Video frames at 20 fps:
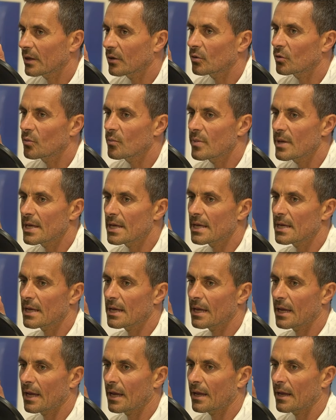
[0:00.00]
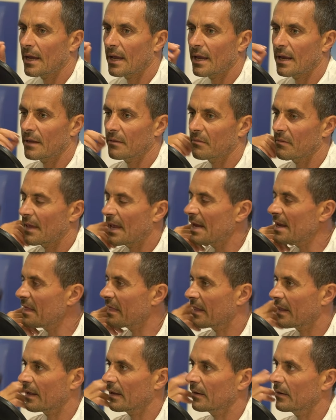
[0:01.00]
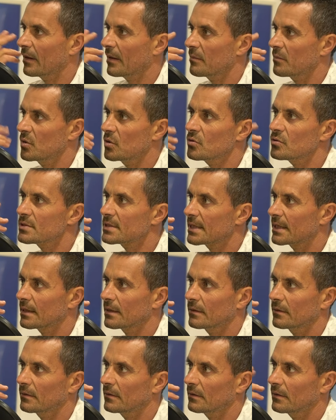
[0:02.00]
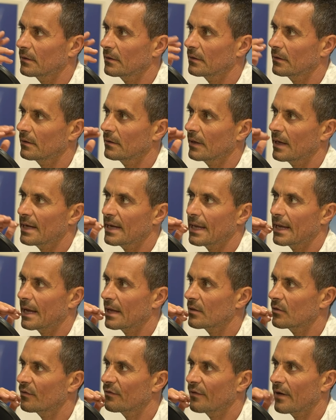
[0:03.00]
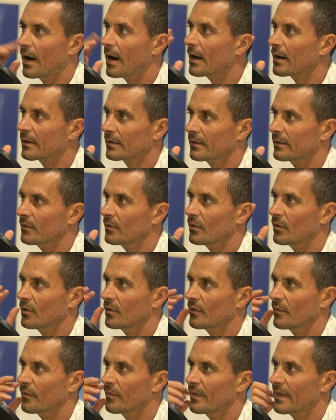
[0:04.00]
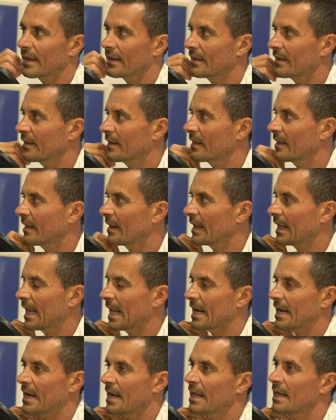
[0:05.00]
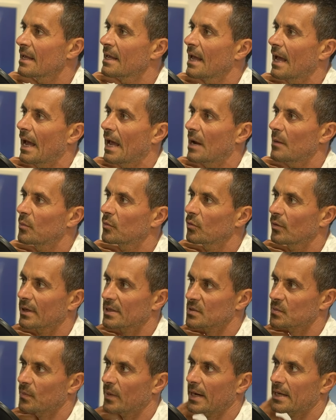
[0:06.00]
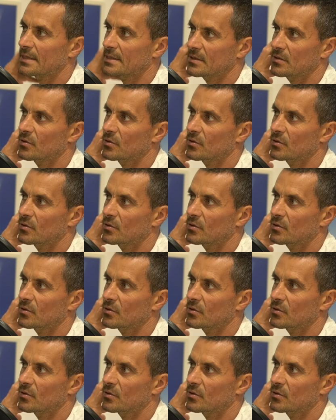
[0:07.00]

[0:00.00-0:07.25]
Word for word: It could be a, uh, anything, a music or any kind of art. You know that can help to express